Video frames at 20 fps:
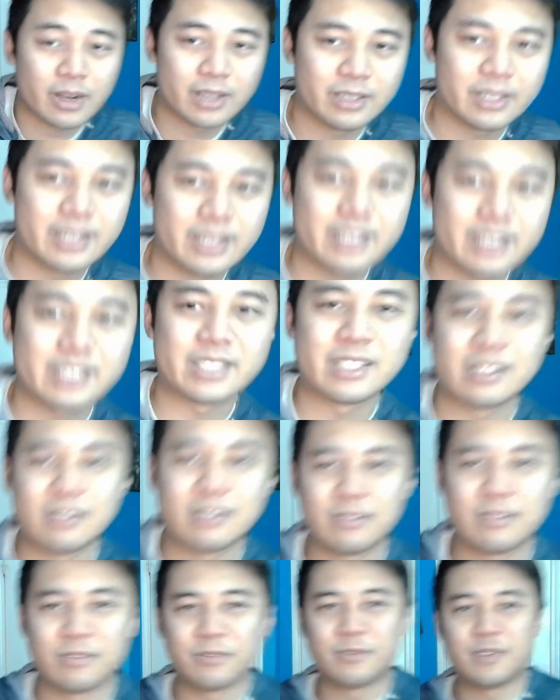least
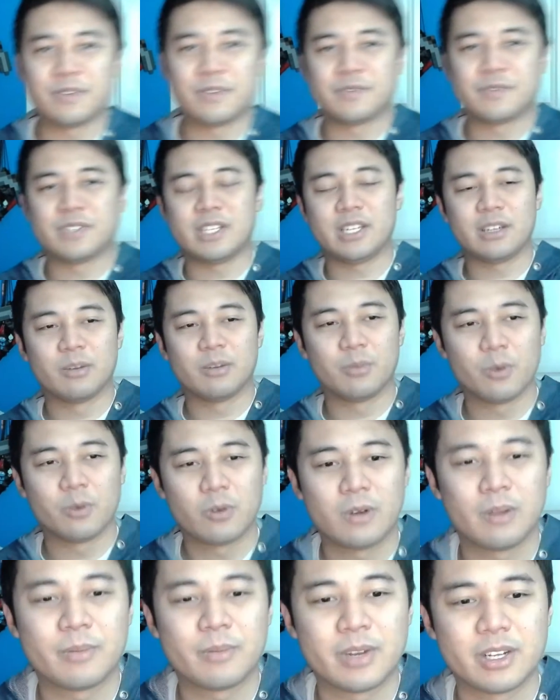15 or
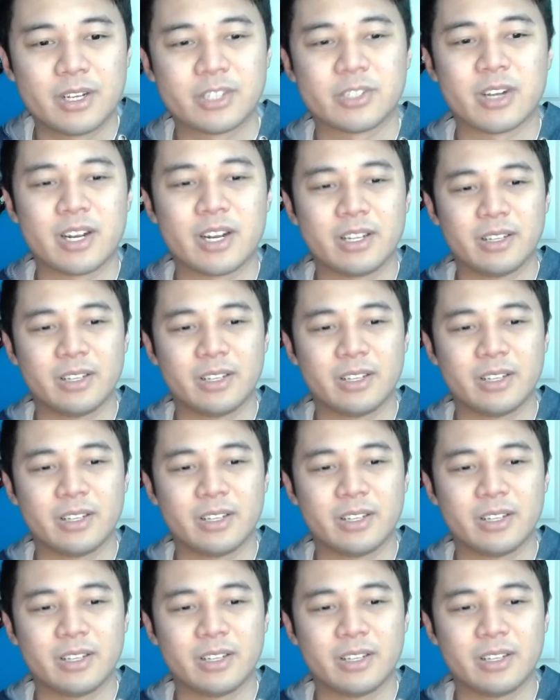more. I'm gonna try to